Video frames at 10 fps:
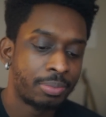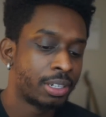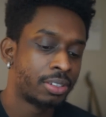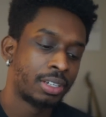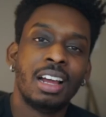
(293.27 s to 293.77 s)

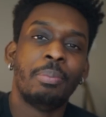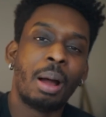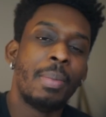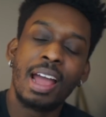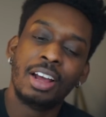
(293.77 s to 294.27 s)
bro, my
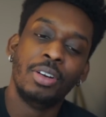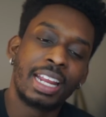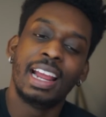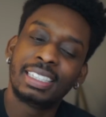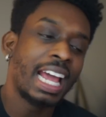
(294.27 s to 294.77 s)
manhood
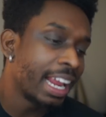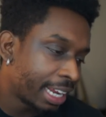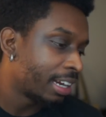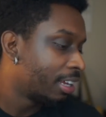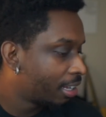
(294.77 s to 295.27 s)
can't take
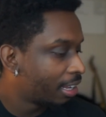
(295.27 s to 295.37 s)
it.